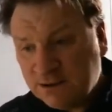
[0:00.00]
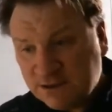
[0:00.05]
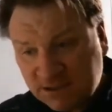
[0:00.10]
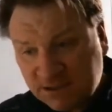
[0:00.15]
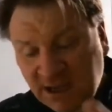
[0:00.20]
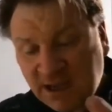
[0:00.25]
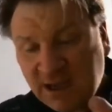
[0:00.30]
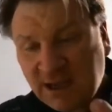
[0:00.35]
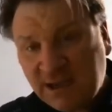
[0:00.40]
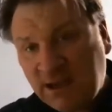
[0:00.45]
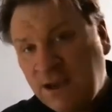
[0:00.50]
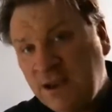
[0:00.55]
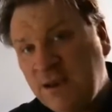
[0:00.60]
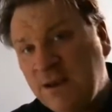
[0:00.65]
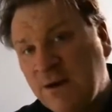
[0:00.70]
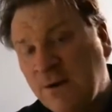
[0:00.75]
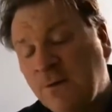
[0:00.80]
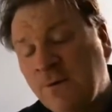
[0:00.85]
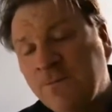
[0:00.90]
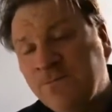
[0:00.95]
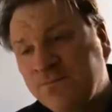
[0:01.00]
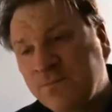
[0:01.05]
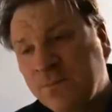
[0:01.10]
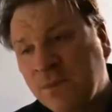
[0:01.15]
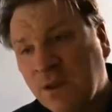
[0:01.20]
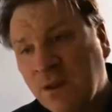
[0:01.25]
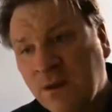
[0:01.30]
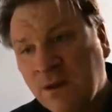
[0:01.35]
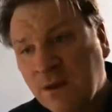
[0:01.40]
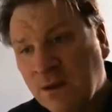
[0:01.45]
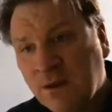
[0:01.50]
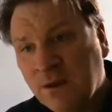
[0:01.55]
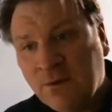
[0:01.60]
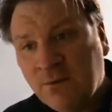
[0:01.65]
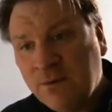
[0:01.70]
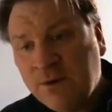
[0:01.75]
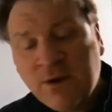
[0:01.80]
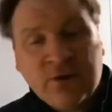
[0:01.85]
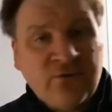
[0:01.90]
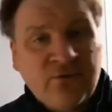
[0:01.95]
saying, you know,
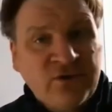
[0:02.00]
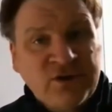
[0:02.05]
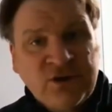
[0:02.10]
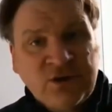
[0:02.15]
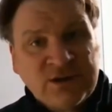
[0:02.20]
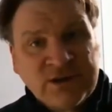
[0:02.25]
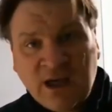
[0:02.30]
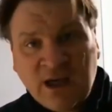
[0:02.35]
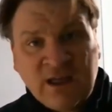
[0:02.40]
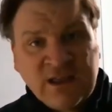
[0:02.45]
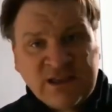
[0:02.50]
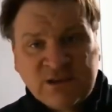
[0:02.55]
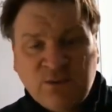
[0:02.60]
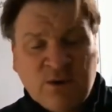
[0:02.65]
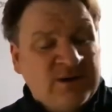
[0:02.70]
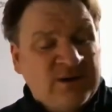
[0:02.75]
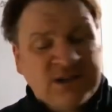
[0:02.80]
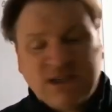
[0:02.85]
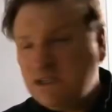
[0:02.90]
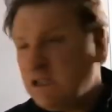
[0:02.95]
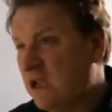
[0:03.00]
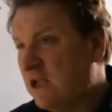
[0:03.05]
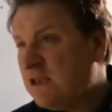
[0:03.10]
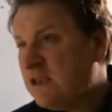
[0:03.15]
we've got to reduce our house price.